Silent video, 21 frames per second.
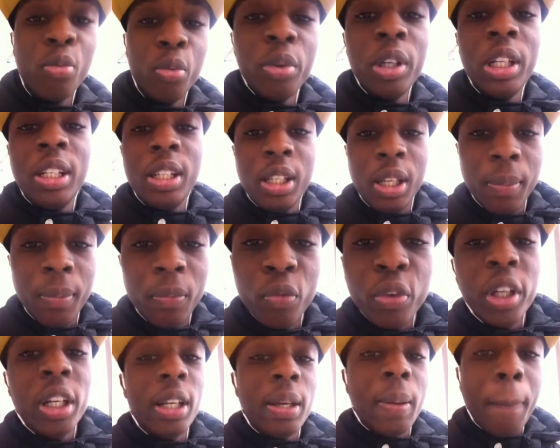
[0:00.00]
really,
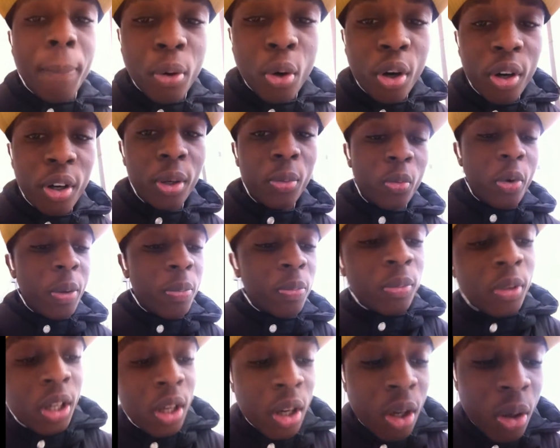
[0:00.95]
really important
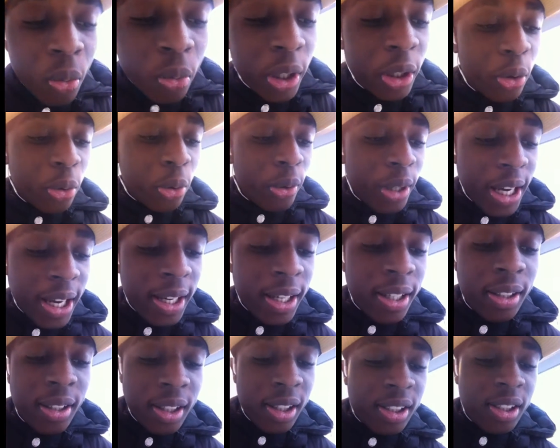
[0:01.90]
when
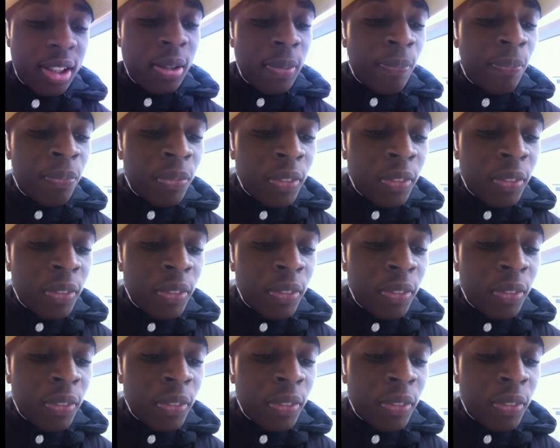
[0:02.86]
creating this.